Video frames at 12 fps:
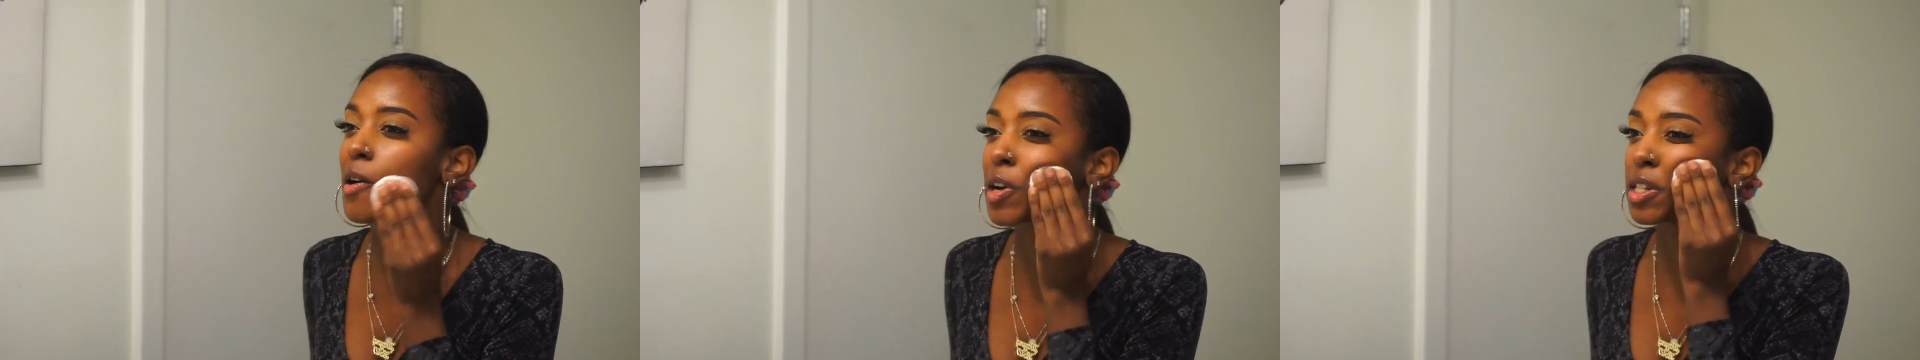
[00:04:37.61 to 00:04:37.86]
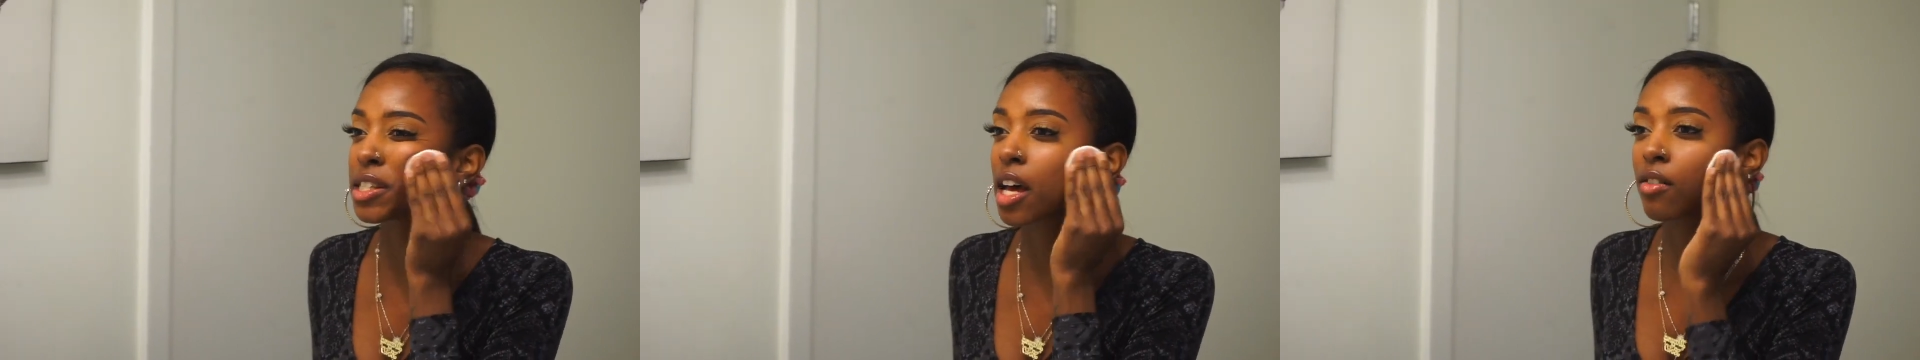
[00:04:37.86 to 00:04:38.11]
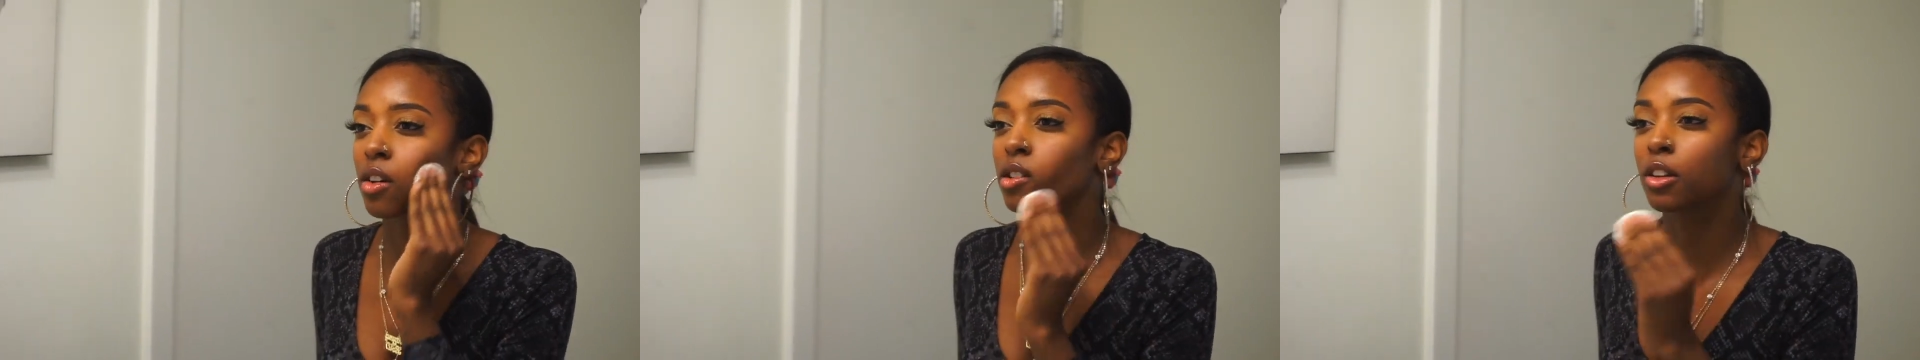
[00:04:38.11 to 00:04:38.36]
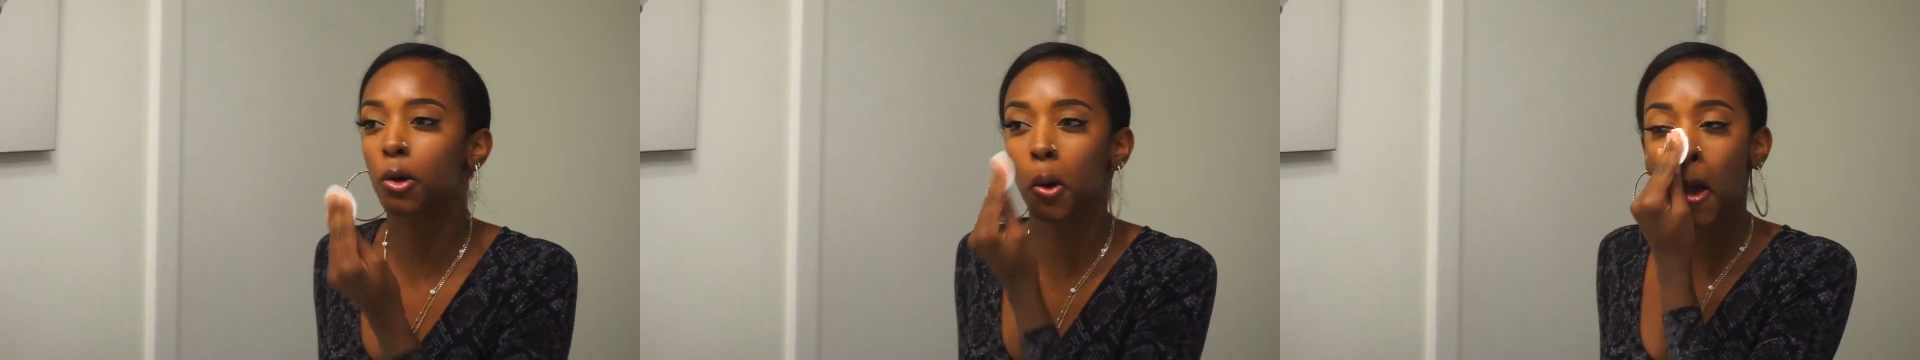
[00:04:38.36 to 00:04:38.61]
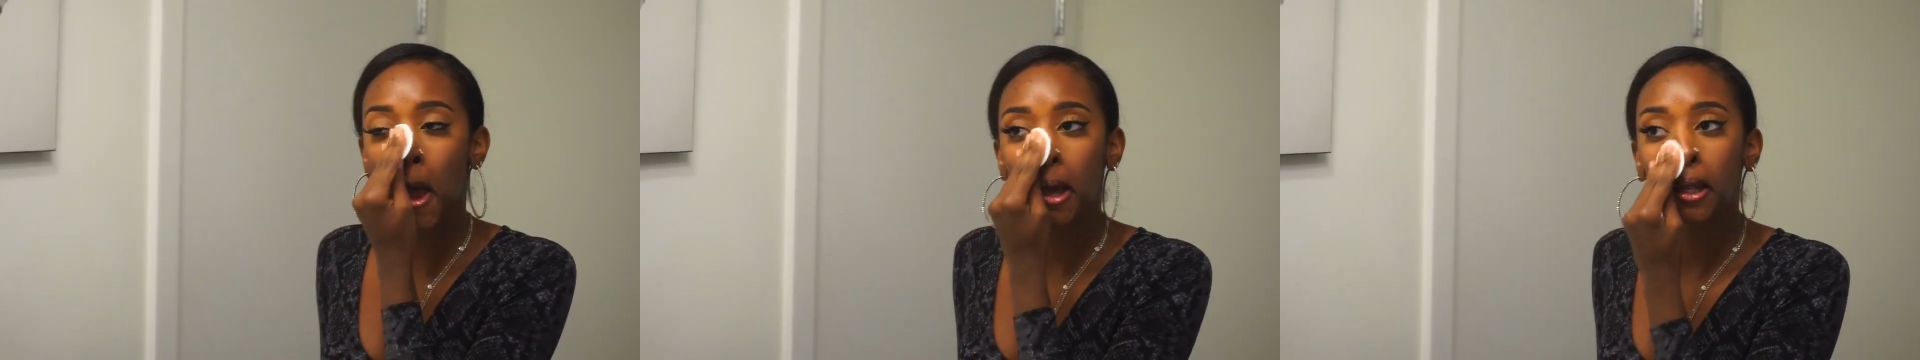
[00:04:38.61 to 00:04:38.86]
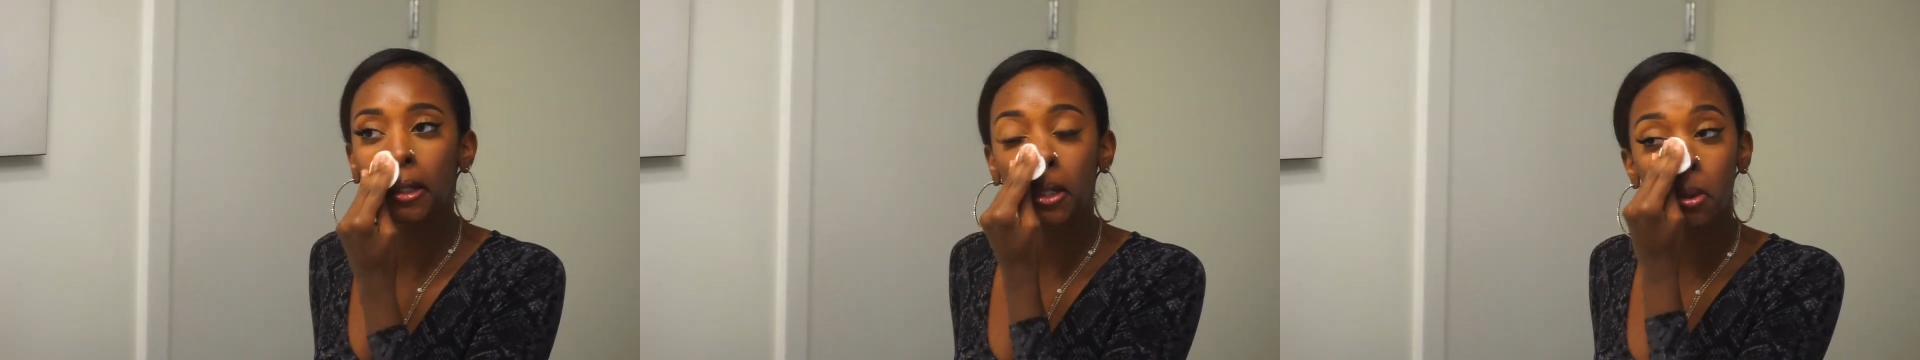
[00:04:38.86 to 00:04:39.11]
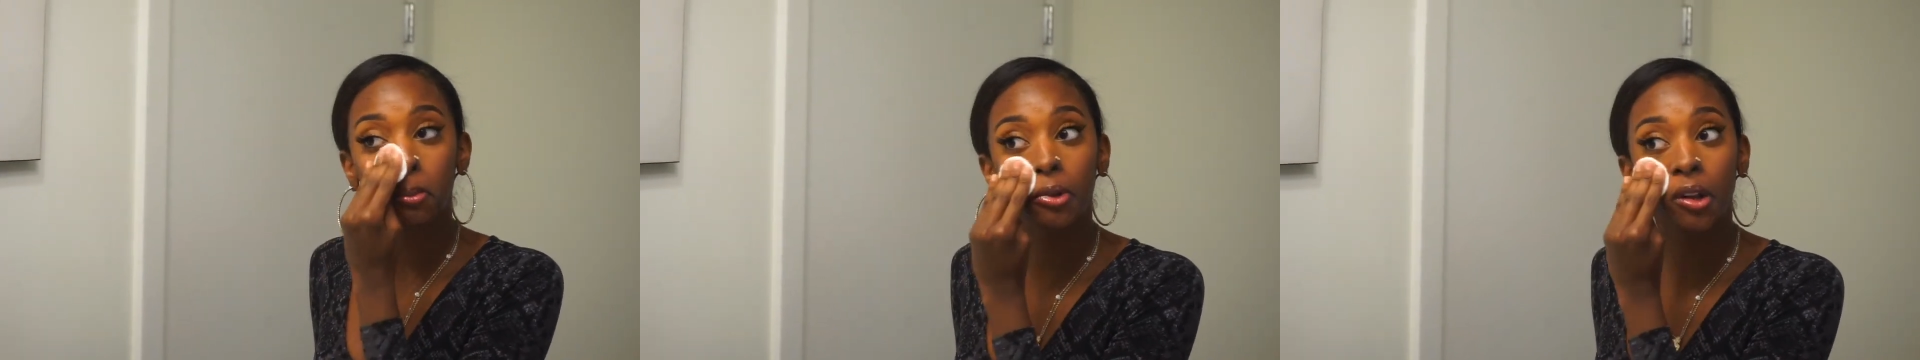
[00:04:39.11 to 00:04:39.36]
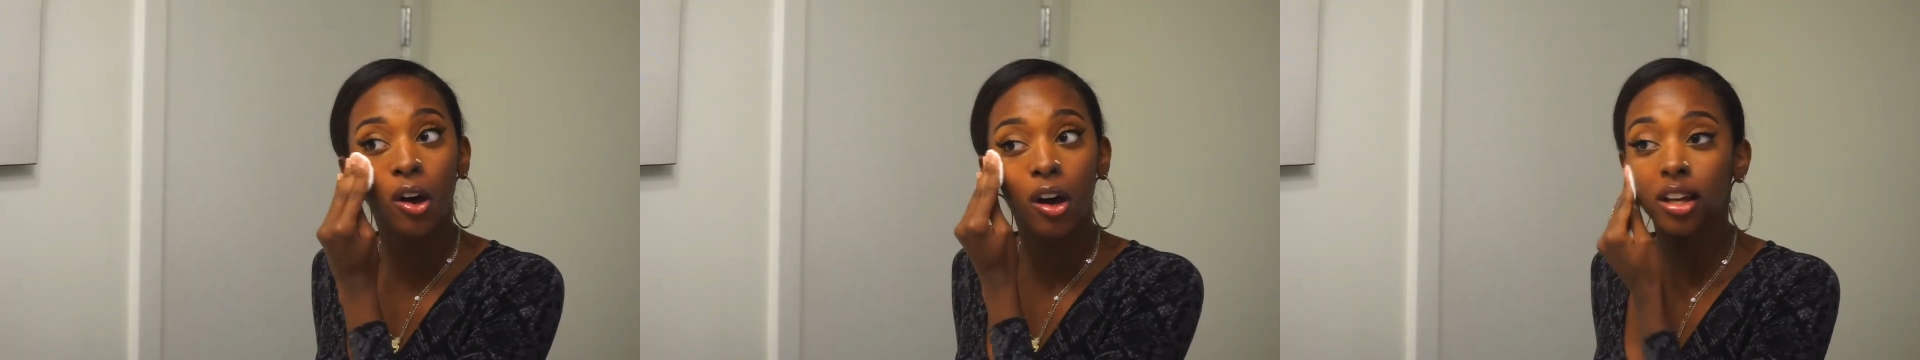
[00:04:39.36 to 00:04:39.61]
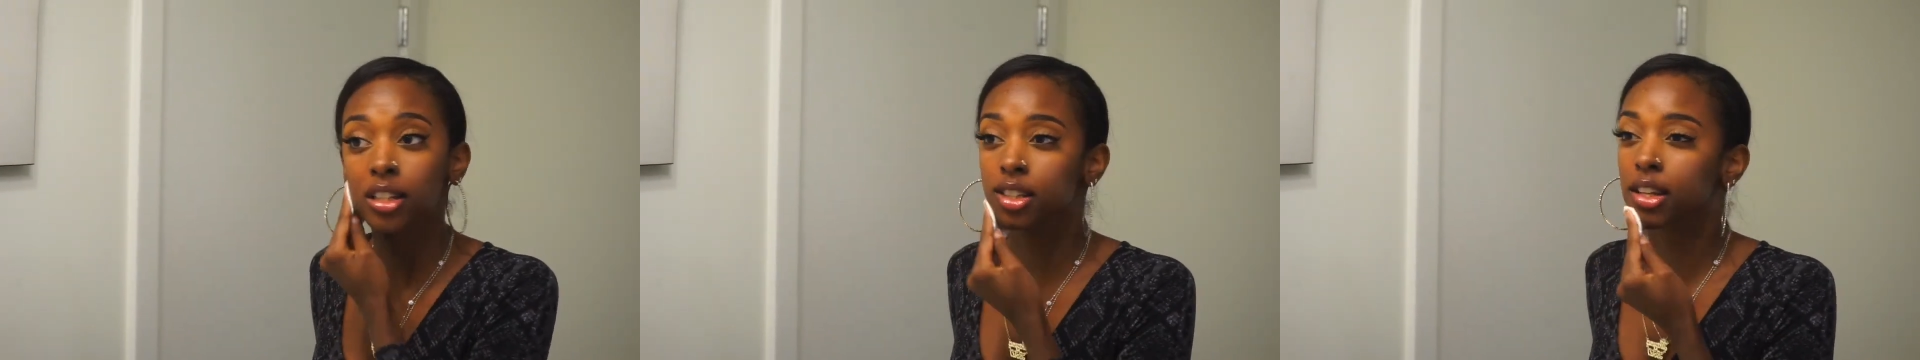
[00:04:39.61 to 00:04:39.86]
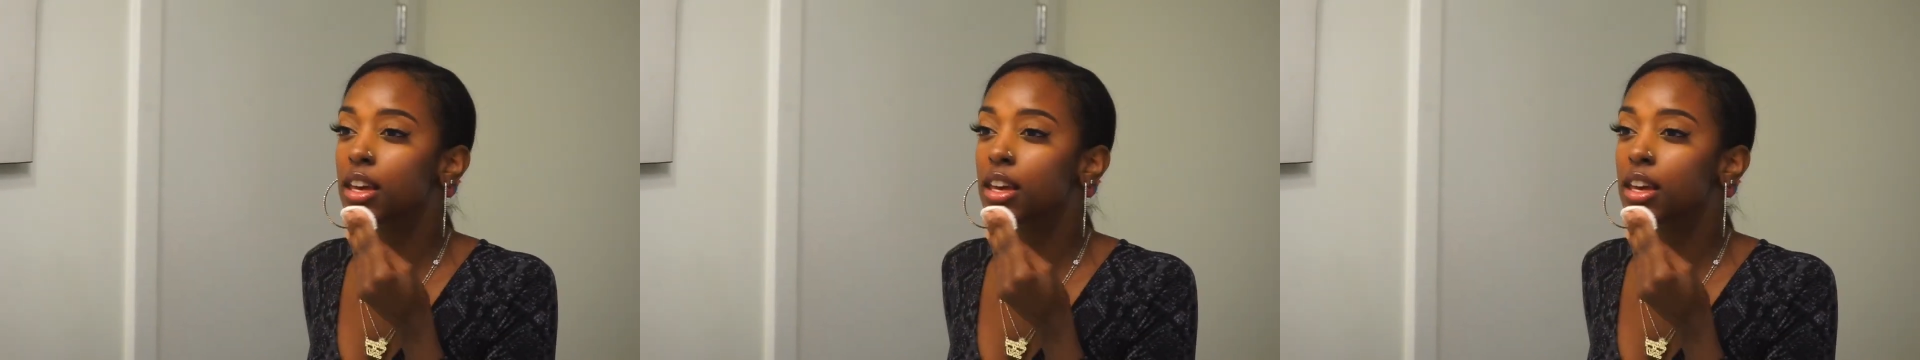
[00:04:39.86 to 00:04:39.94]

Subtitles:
I just have on a little lip gloss